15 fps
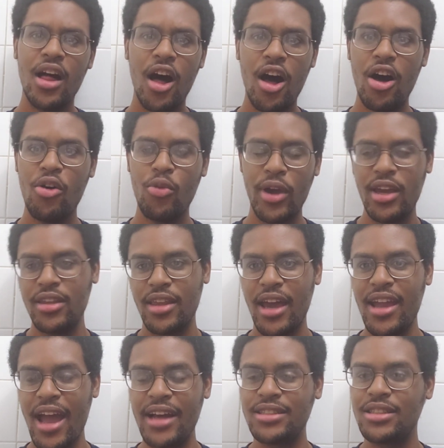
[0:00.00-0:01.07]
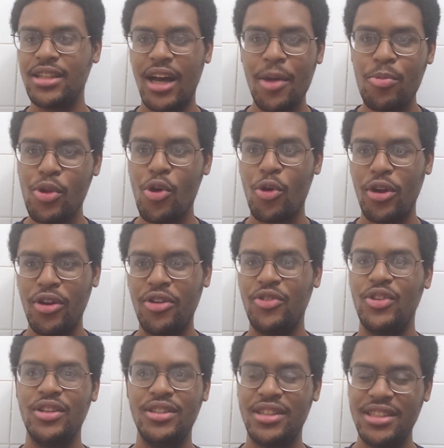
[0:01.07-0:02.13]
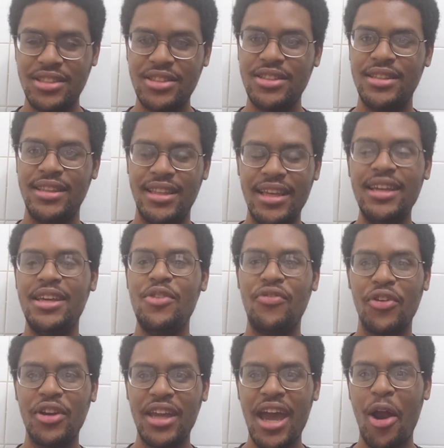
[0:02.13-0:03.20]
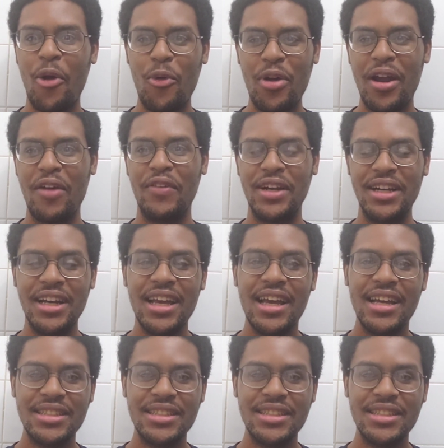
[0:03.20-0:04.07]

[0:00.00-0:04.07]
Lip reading: oh wait, Light hasn't uploaded, or did he forget or whatever.